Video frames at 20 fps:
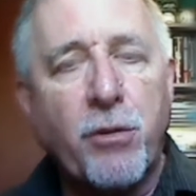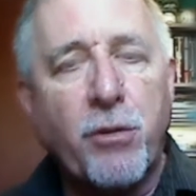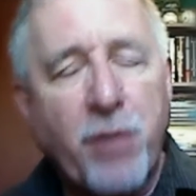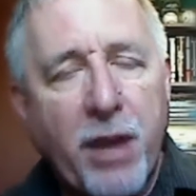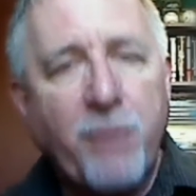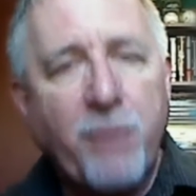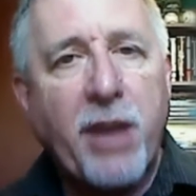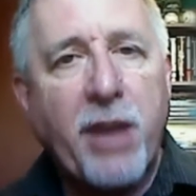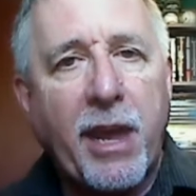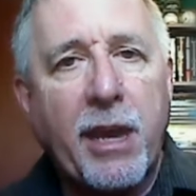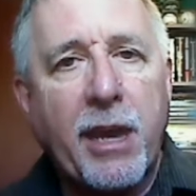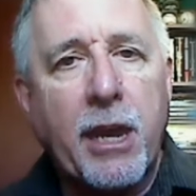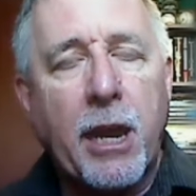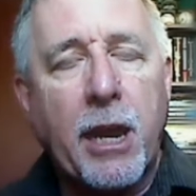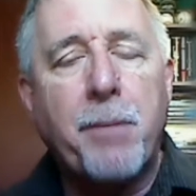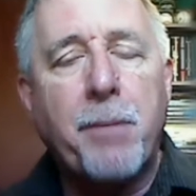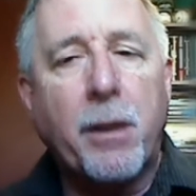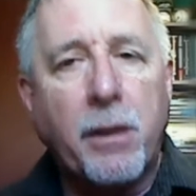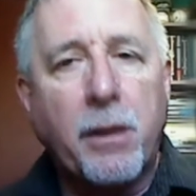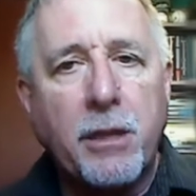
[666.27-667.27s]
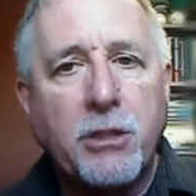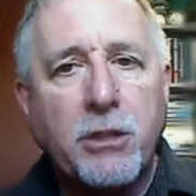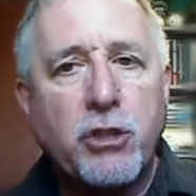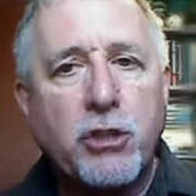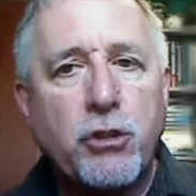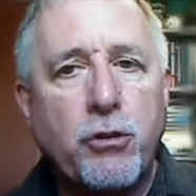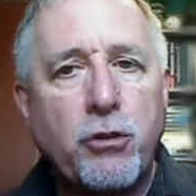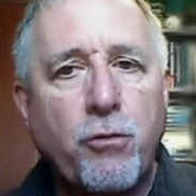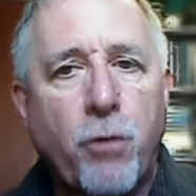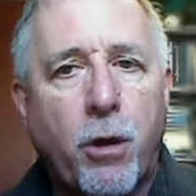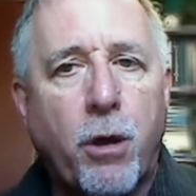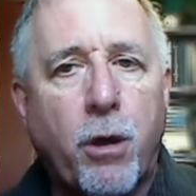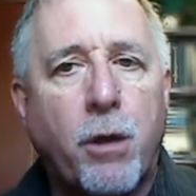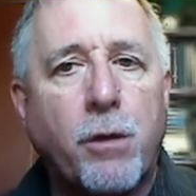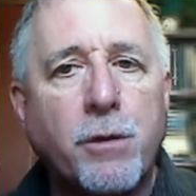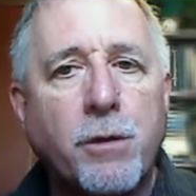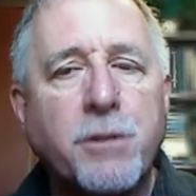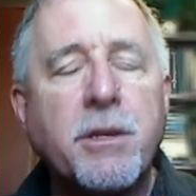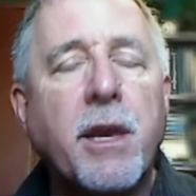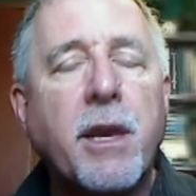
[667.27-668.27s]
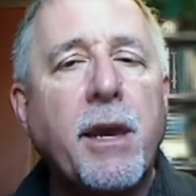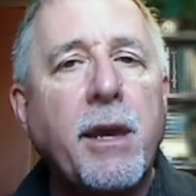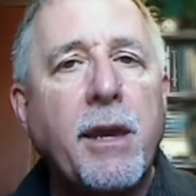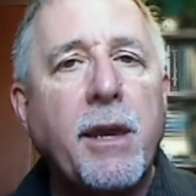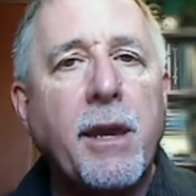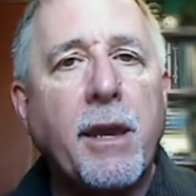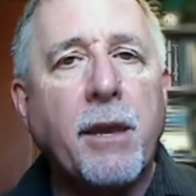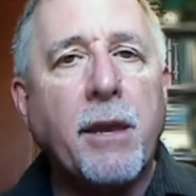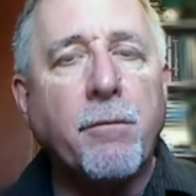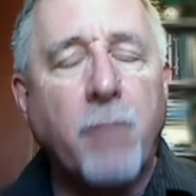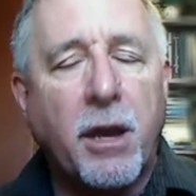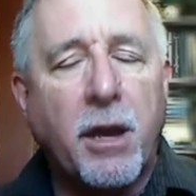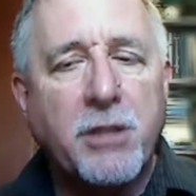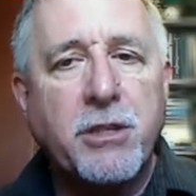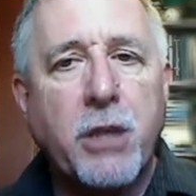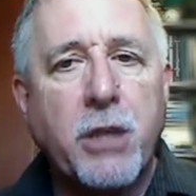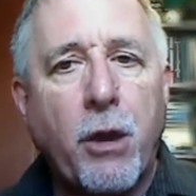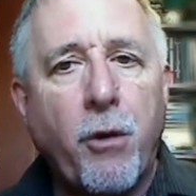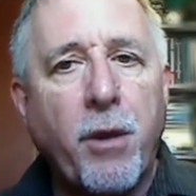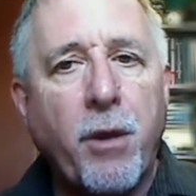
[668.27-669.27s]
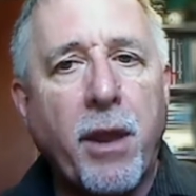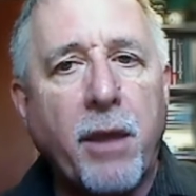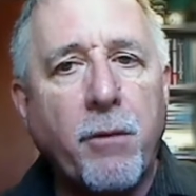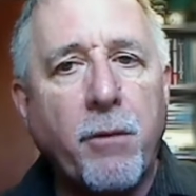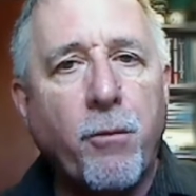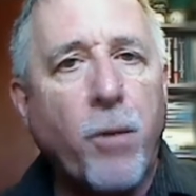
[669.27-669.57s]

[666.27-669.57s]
they've taken up at least 2 halls in Moscone.